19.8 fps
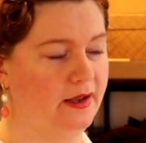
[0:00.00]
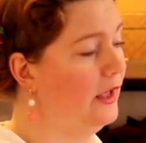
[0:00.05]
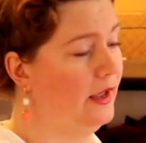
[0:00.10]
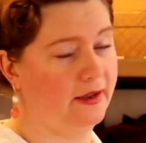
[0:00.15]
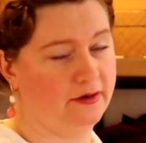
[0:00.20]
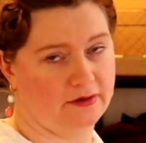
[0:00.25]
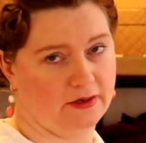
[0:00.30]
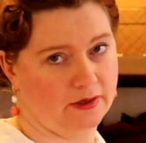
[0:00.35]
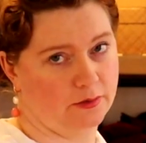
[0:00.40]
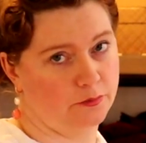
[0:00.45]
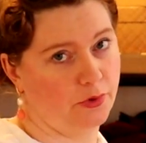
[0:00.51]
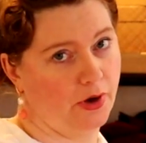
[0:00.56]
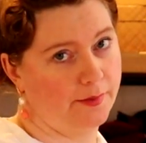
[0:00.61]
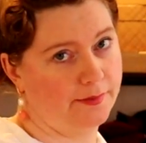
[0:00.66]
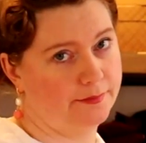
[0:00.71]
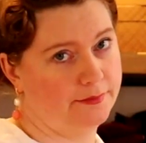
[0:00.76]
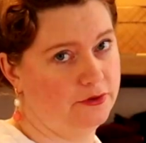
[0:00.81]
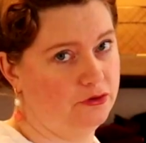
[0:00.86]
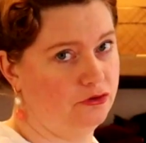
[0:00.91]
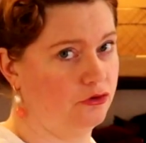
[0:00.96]
And I can
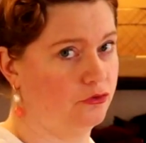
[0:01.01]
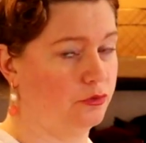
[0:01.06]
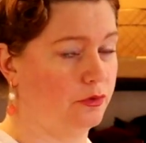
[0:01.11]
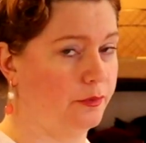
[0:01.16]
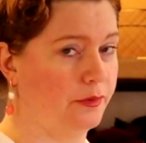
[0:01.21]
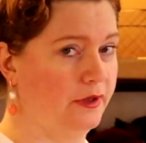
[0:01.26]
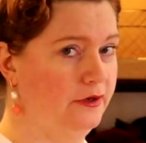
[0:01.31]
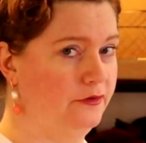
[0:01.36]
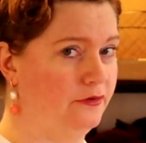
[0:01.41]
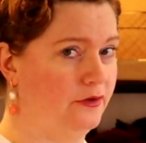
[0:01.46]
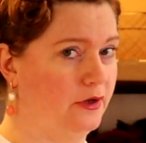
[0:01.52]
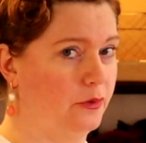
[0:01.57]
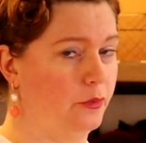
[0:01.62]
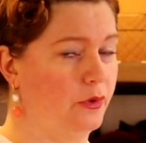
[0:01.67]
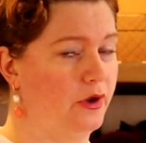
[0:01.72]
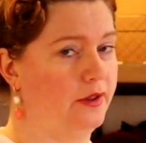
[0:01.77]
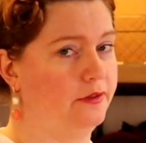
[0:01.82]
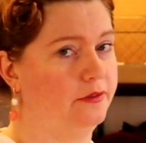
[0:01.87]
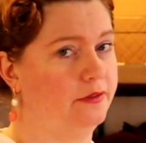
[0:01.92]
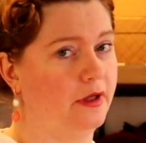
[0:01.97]
probably just replace it
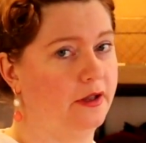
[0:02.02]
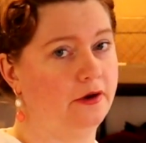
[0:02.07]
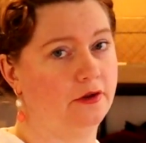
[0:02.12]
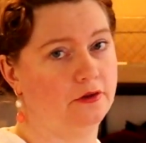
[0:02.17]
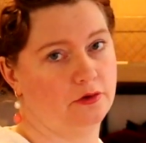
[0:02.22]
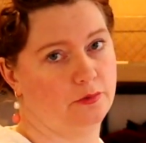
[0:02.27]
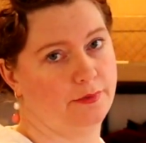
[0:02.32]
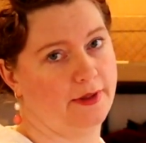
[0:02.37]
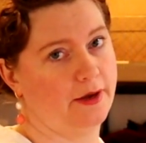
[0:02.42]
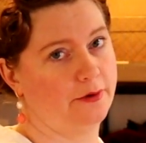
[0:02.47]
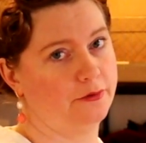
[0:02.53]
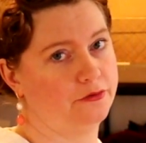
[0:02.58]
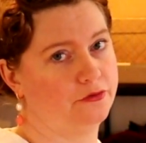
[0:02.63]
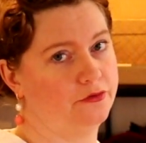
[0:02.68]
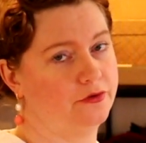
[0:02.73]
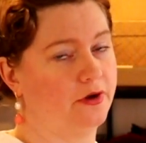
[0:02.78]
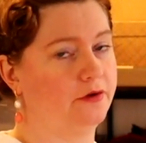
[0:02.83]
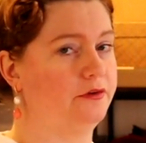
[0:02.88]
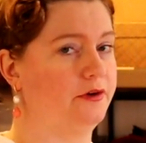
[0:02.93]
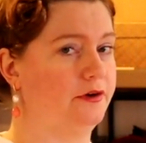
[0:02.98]
with another
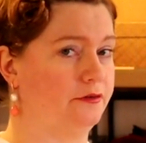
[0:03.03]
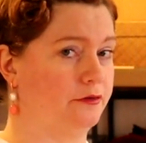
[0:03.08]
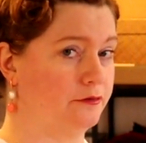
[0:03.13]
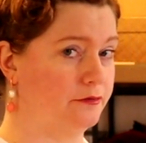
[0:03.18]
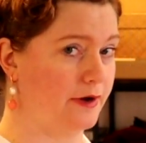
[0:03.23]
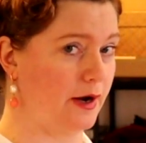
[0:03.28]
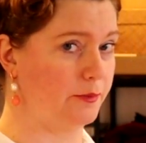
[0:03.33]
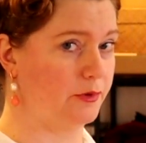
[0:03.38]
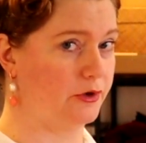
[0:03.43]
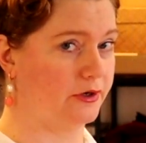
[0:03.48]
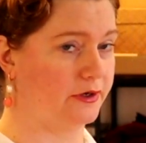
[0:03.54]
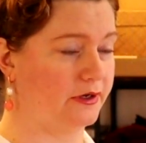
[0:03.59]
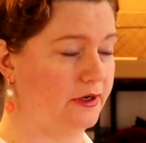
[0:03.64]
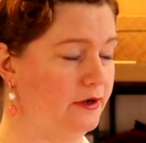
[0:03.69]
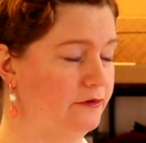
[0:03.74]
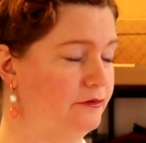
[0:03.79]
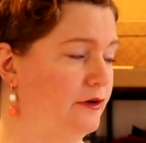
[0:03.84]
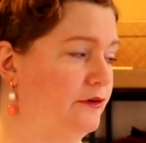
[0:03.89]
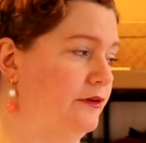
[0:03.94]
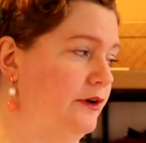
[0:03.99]
blouse of a different fabric
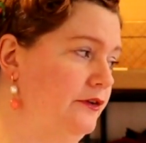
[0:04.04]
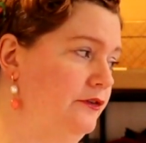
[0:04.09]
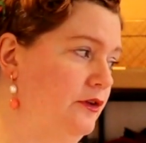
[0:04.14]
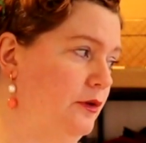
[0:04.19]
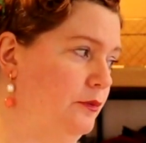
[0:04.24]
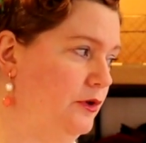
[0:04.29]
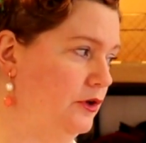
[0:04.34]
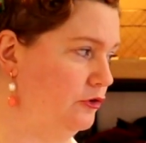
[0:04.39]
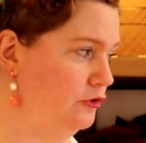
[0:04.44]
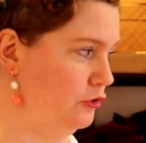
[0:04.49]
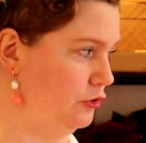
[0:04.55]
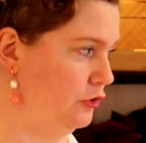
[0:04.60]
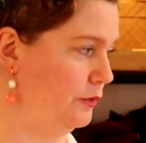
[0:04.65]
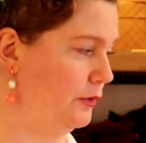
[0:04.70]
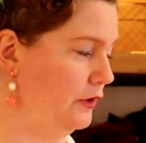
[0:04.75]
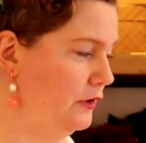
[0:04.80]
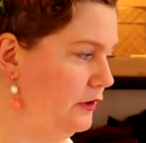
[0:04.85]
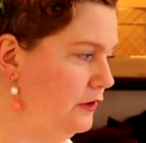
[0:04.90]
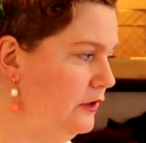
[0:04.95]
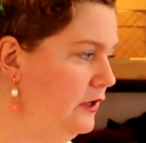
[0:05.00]
if I find something
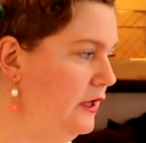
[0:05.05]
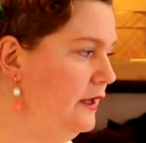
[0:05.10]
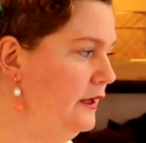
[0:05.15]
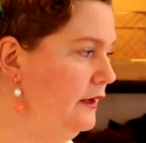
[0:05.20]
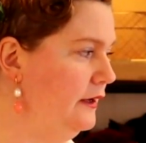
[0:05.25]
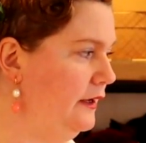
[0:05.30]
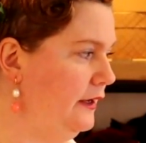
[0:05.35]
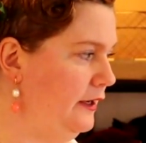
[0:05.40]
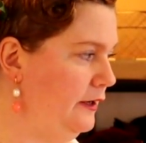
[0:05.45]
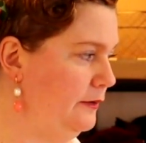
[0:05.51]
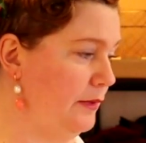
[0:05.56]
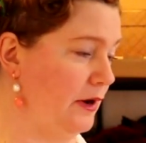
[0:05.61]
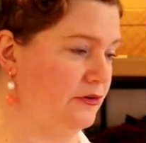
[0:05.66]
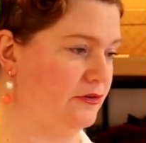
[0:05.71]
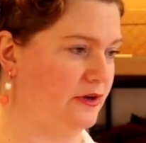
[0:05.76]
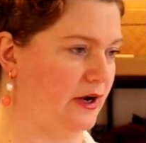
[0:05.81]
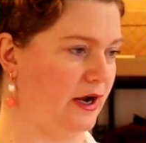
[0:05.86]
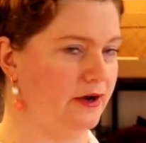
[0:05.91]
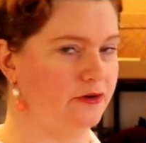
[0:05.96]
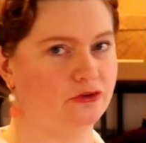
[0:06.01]
suitable in my
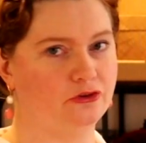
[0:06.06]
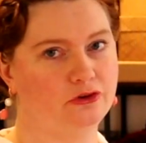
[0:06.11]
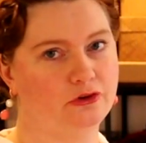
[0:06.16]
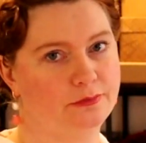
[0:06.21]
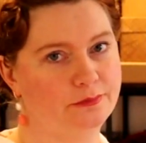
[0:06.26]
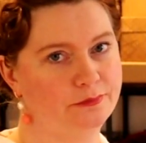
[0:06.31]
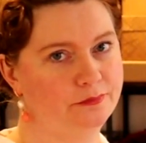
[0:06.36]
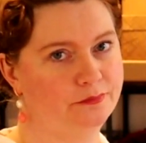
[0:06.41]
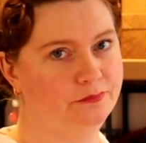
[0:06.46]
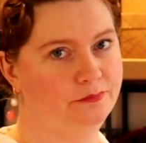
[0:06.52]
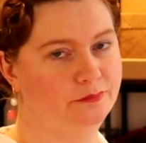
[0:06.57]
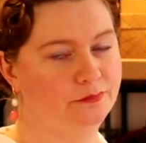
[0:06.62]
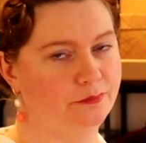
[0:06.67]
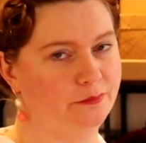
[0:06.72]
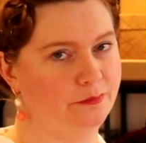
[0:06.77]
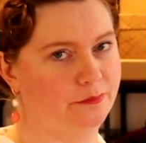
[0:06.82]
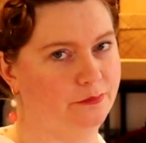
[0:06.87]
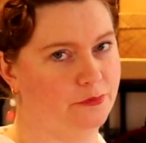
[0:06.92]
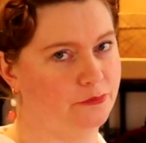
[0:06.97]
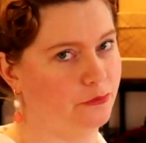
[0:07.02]
stash
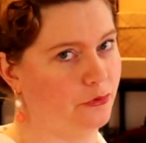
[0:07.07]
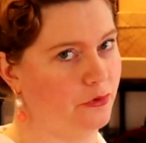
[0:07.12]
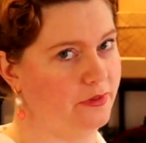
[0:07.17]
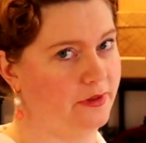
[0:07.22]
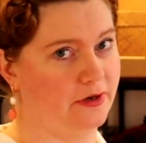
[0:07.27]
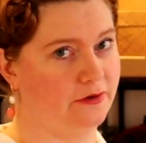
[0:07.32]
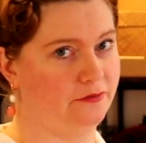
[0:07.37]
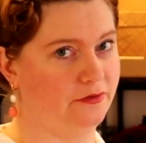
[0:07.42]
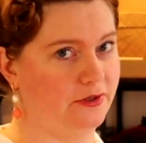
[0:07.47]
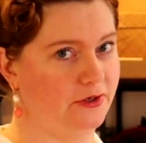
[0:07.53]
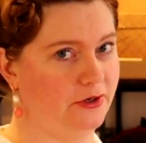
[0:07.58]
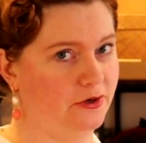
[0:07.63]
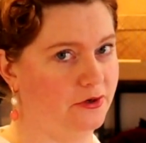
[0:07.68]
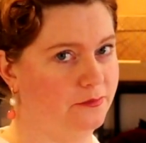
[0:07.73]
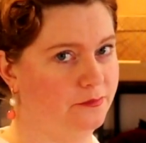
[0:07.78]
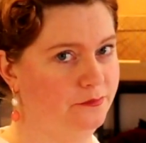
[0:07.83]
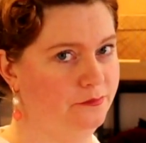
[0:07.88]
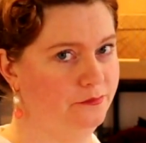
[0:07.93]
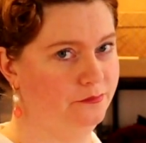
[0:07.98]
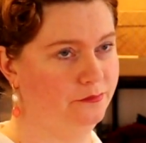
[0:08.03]
before the end of the year,
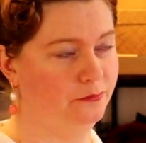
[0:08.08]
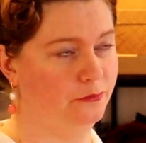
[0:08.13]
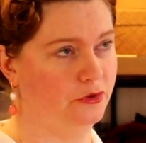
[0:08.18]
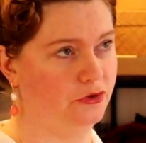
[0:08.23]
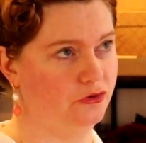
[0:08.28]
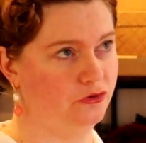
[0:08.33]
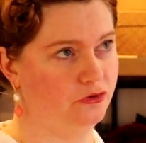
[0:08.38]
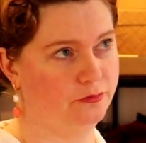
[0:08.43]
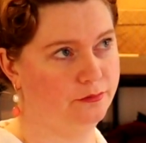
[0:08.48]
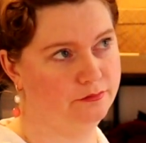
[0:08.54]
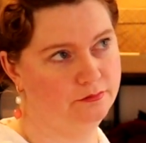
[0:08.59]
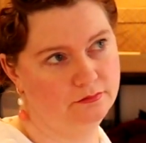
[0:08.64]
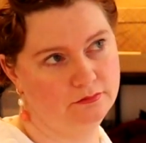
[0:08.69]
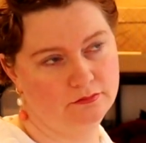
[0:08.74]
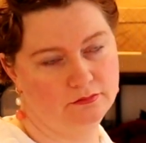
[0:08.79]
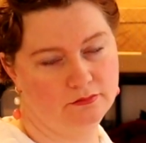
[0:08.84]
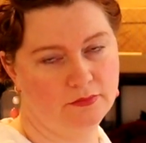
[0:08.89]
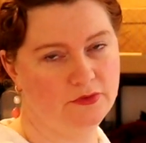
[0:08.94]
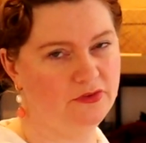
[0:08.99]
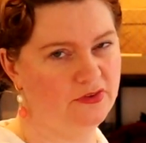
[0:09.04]
which
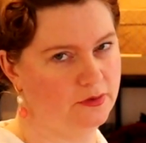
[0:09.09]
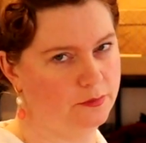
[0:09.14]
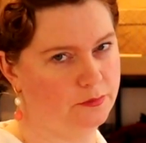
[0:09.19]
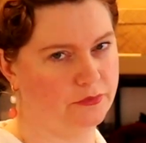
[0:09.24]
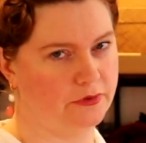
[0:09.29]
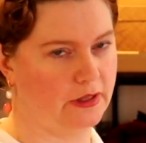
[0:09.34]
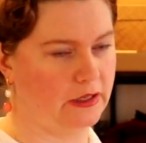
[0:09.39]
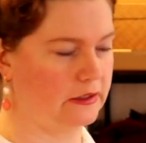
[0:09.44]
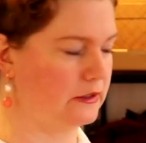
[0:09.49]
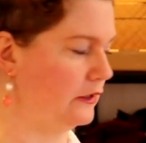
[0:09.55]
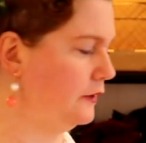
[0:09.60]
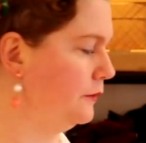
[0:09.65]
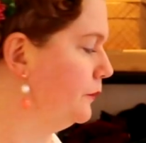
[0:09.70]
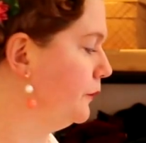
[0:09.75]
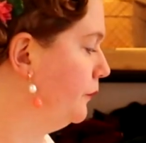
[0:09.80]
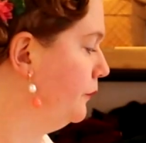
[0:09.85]
seems likely.